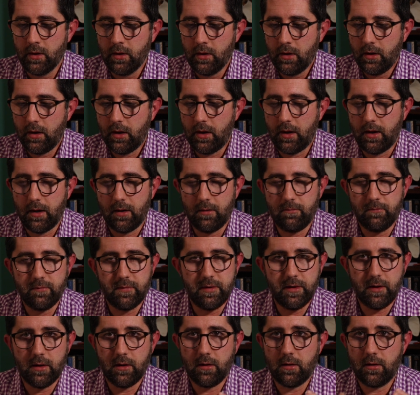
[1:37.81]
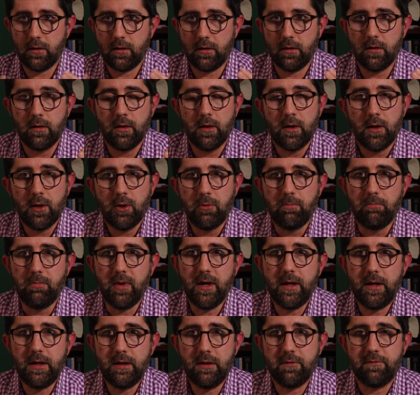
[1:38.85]
There are
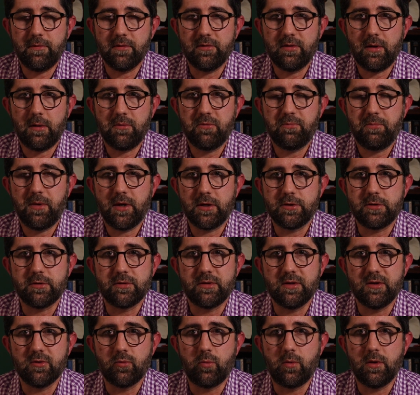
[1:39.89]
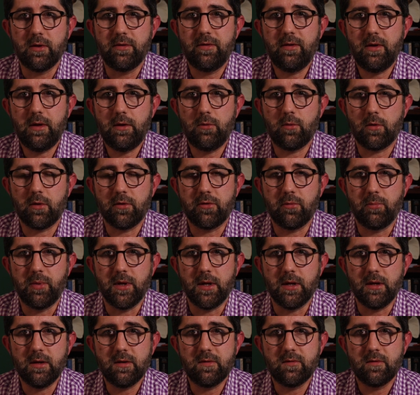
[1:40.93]
many different subspecialties within
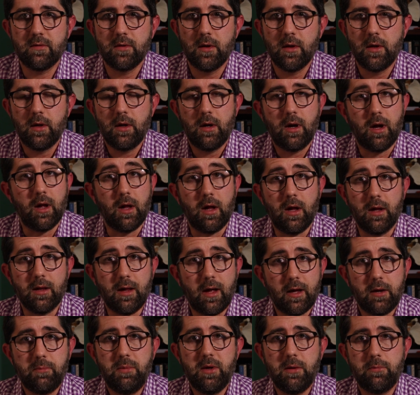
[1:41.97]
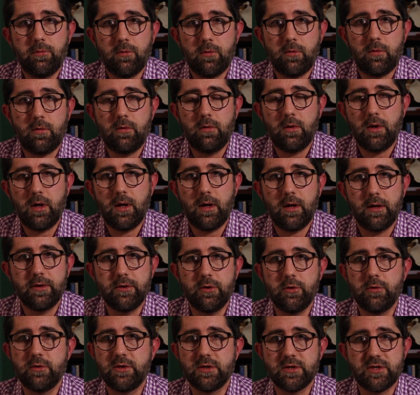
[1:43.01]
orthopedics. A lot of people
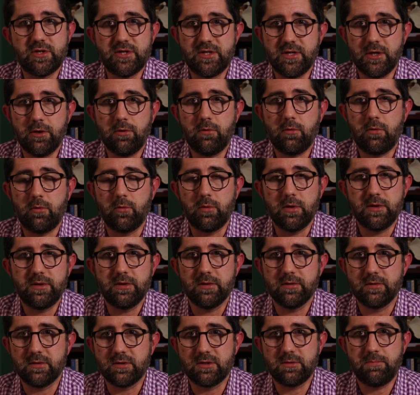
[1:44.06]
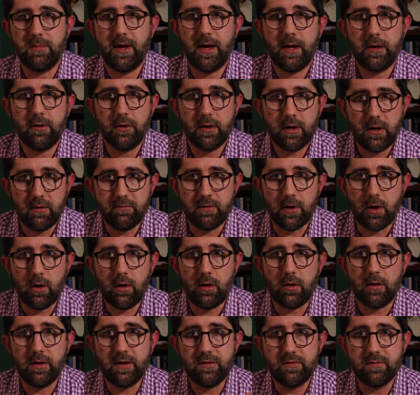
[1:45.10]
do just general, which is a smattering of it
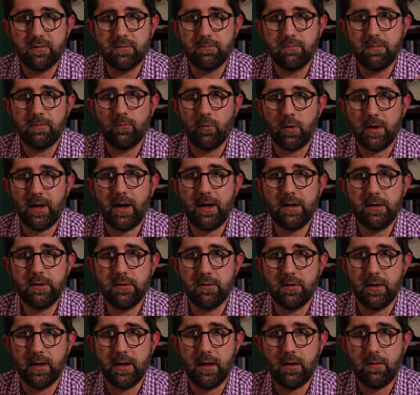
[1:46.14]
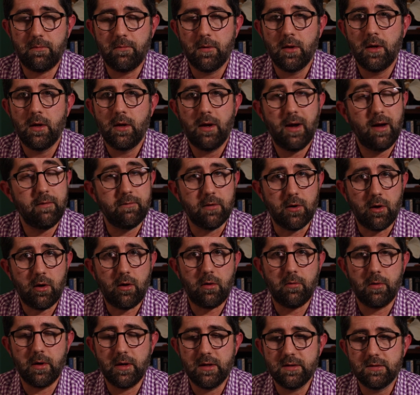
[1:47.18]
all. That's what I do now, haven't
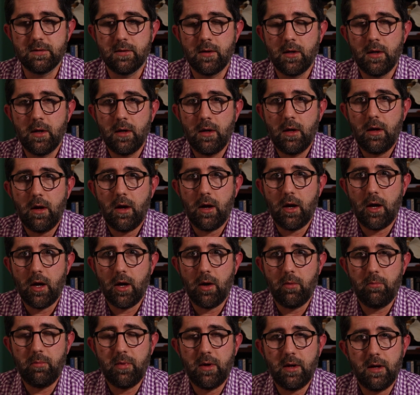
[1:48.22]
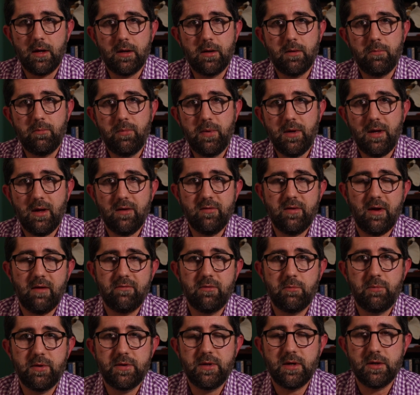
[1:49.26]
always. But PAs
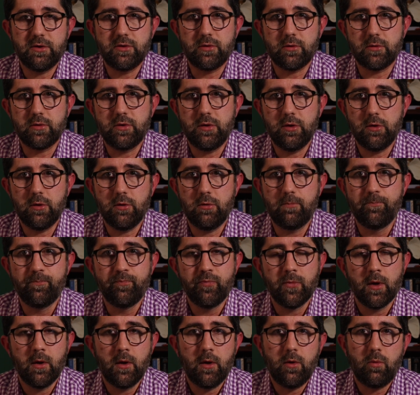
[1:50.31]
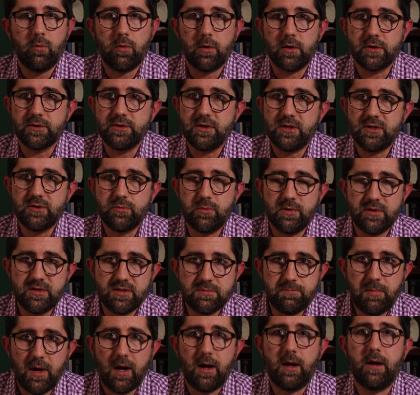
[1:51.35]
have the potential to work just with
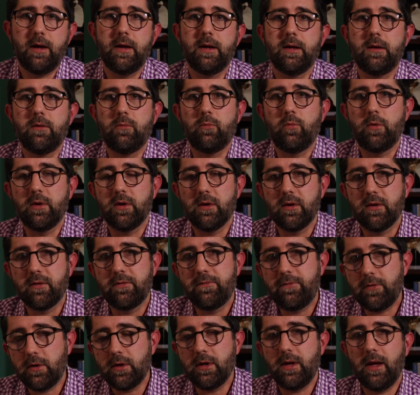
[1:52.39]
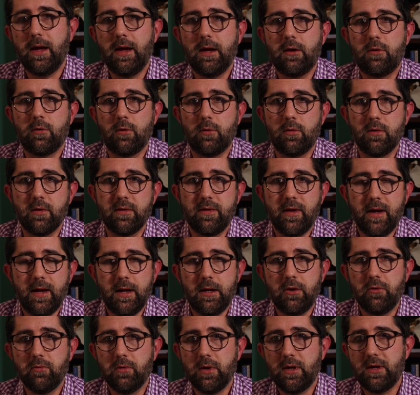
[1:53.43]
spine, with foot and ankle, with
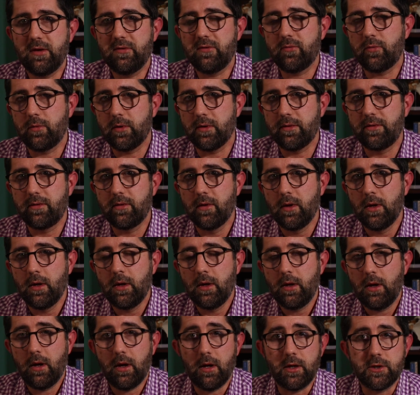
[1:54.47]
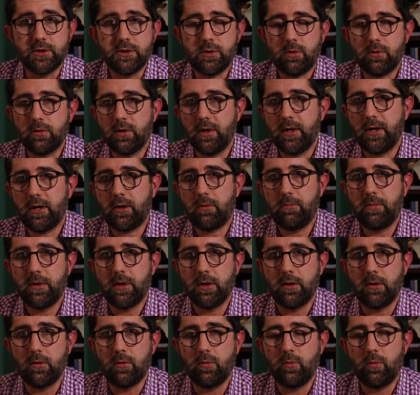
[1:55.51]
hand and wrist, with shoulder,
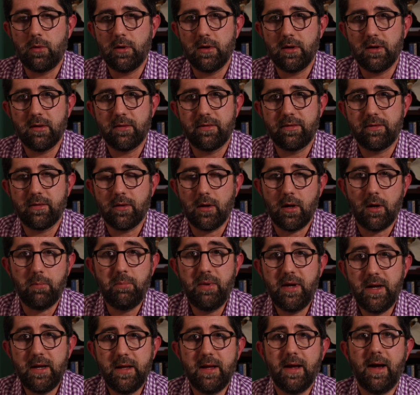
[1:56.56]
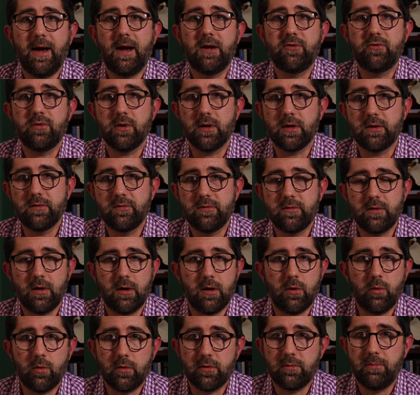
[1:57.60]
elbow, with pediatrics,
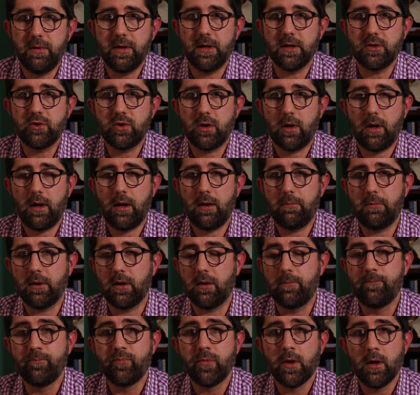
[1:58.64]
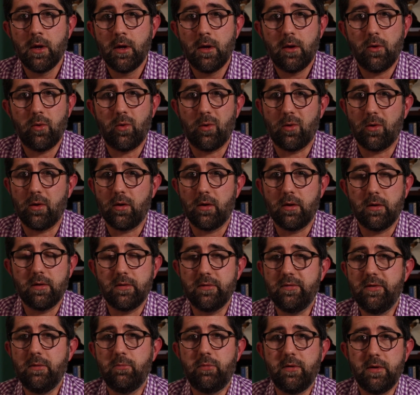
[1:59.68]
orthopedic trauma,
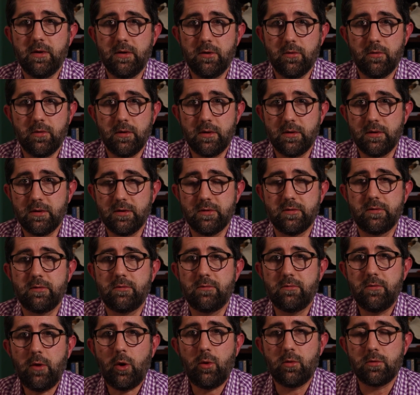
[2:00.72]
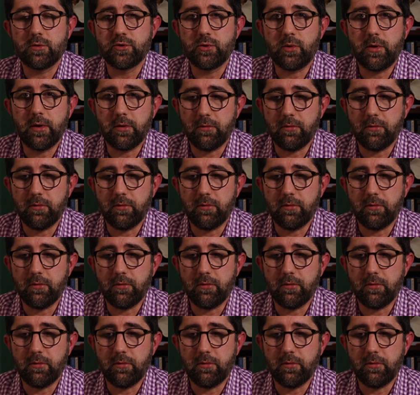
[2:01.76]
or simply doing just total joint